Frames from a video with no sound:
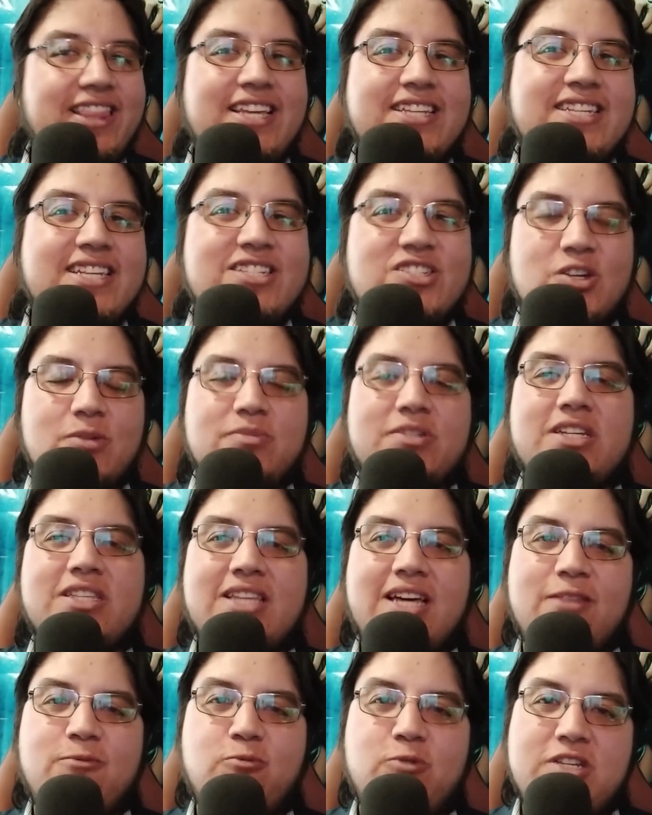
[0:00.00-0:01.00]
And this is
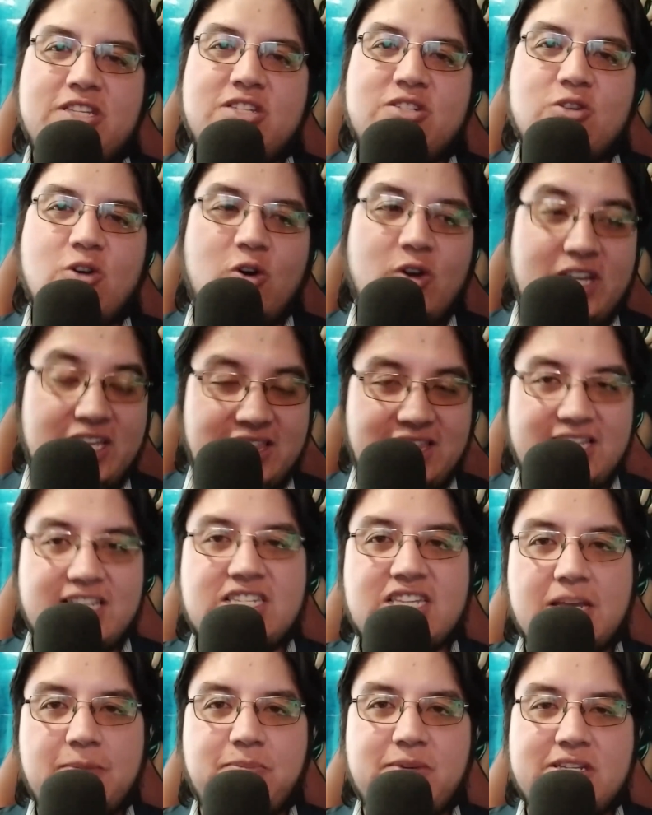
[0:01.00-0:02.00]
something that we saw
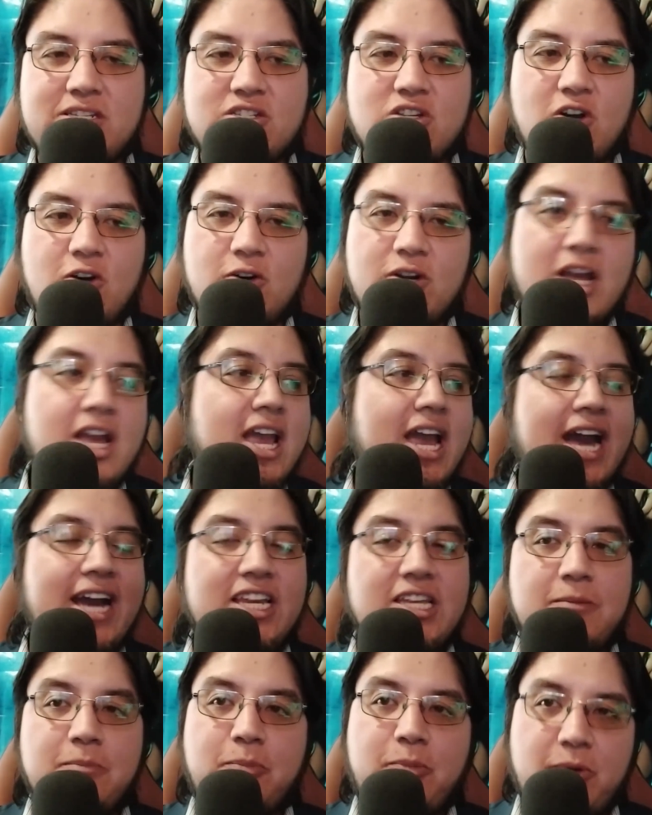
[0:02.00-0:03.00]
in this episode
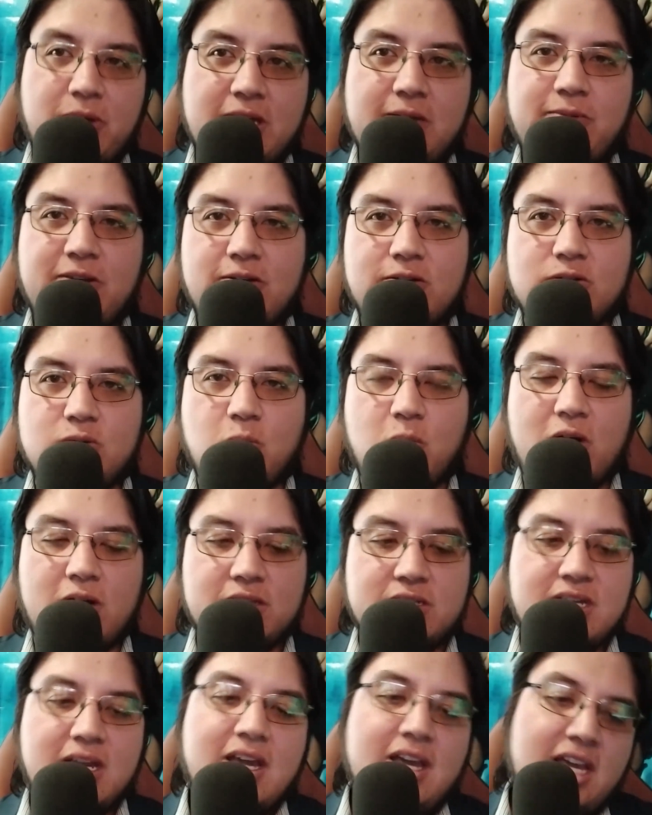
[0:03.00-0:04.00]
and in previous
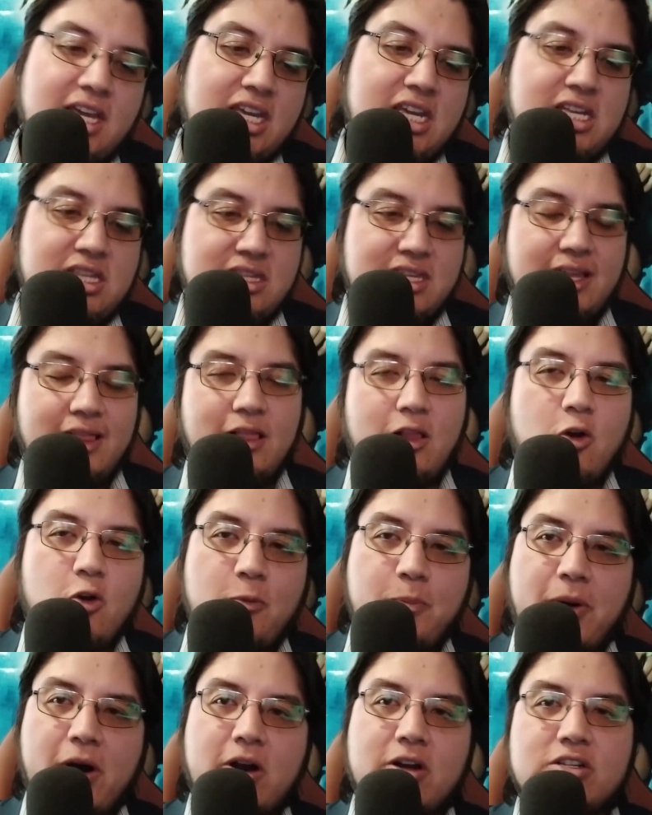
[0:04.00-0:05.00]
ones. In the
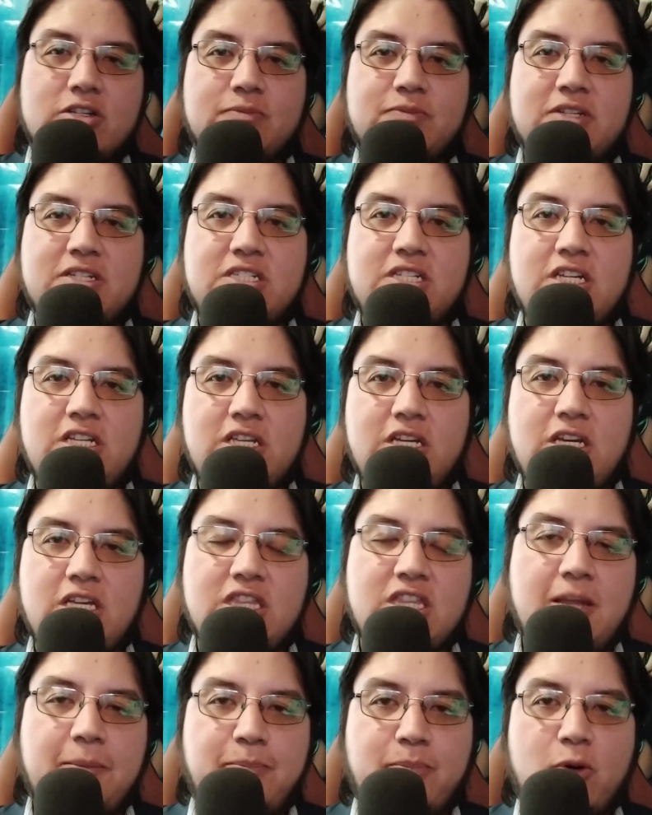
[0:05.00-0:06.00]
low parts of the
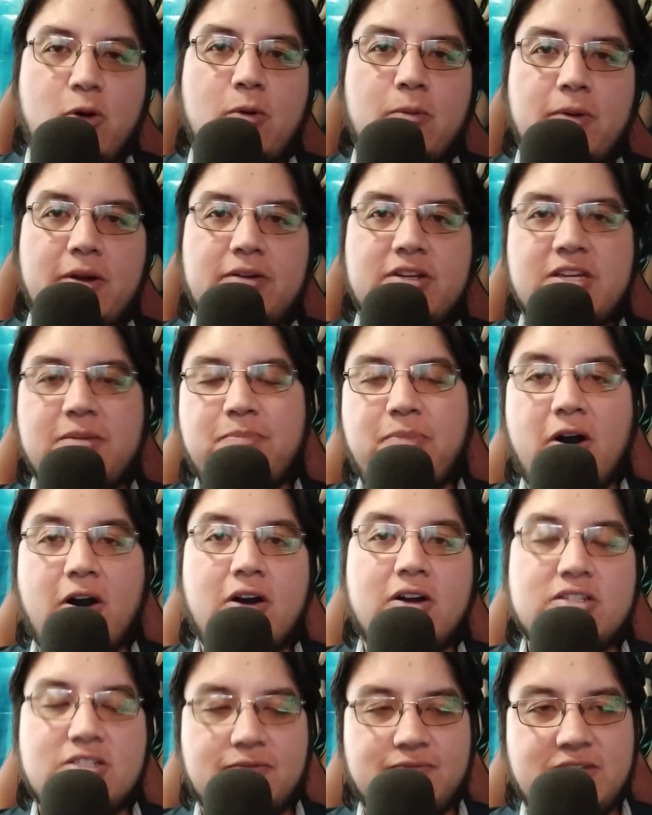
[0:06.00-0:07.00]
city, in the poverty
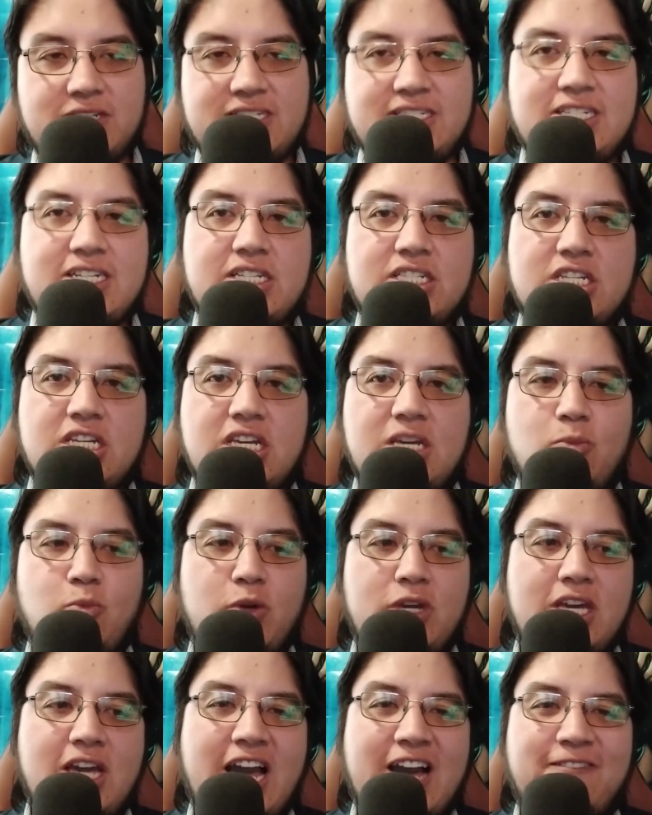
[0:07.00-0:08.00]
parts of the
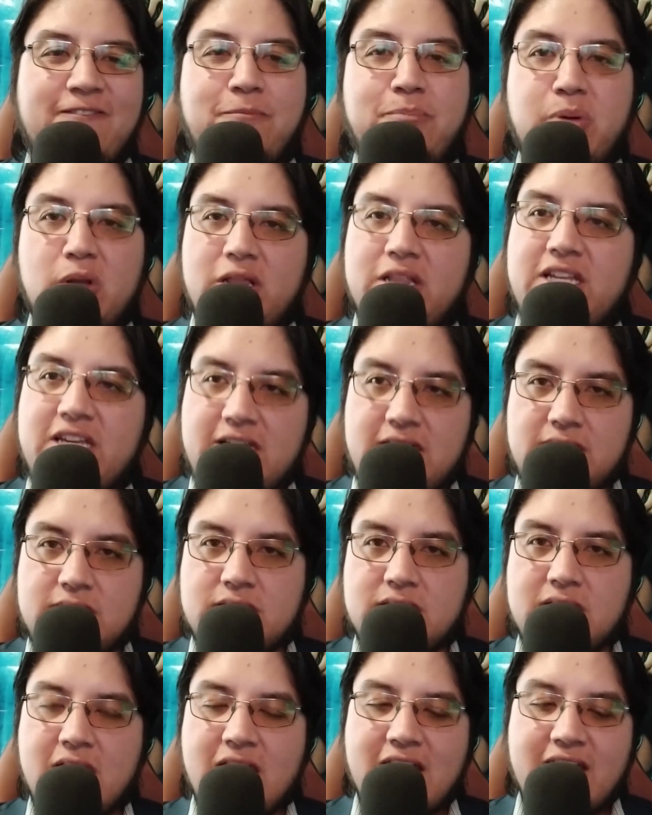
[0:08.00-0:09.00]
city, we have
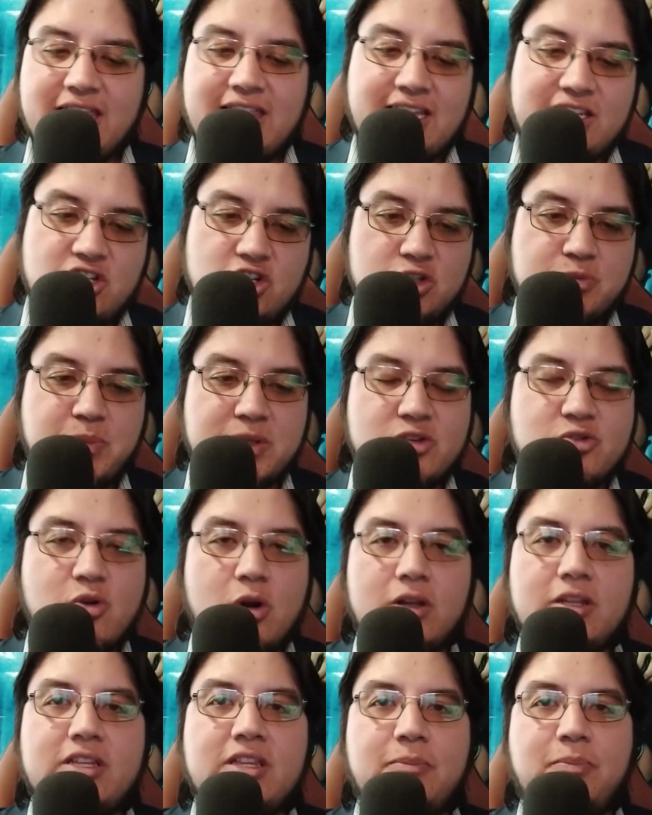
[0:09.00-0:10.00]
police that just
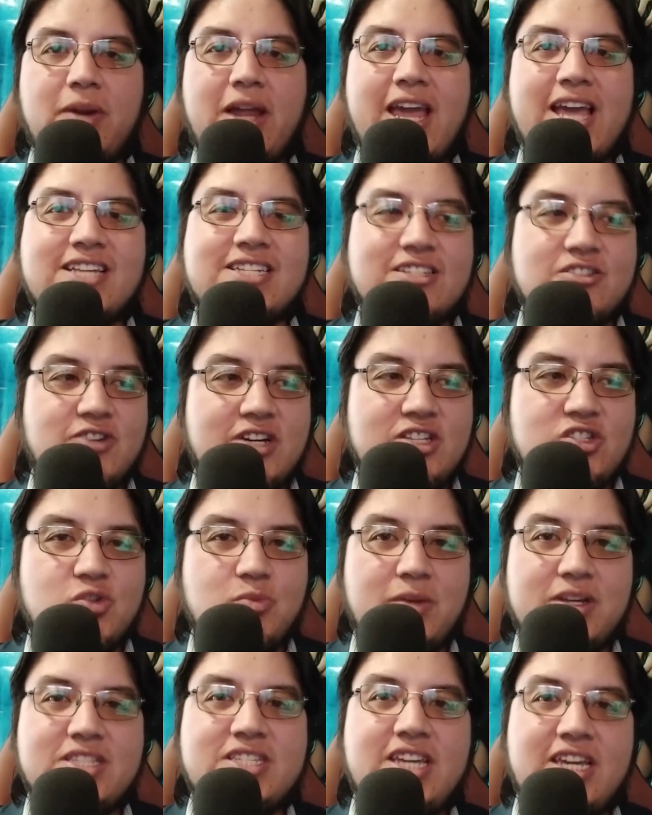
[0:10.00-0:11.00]
patrolling the place and
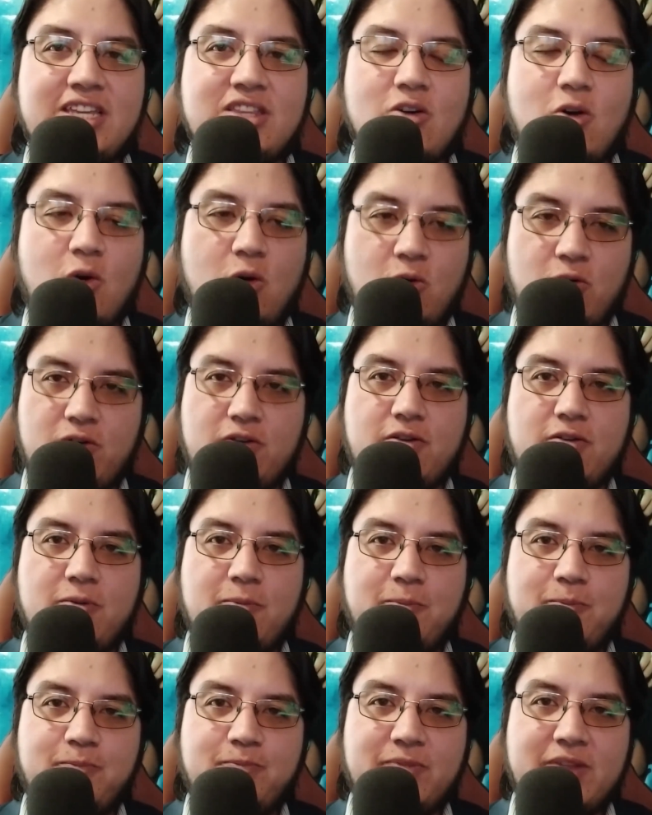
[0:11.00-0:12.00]
trying to maintain
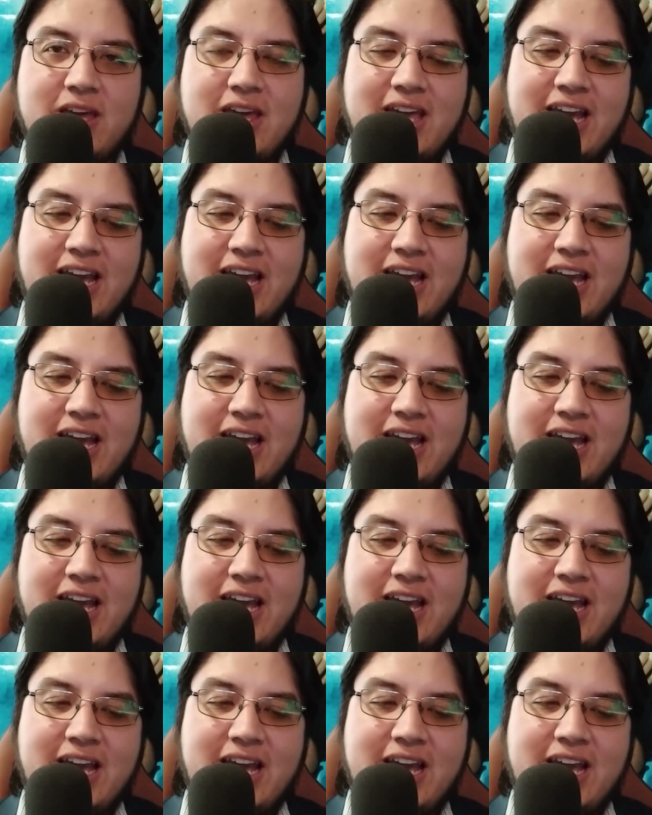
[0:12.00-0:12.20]
order.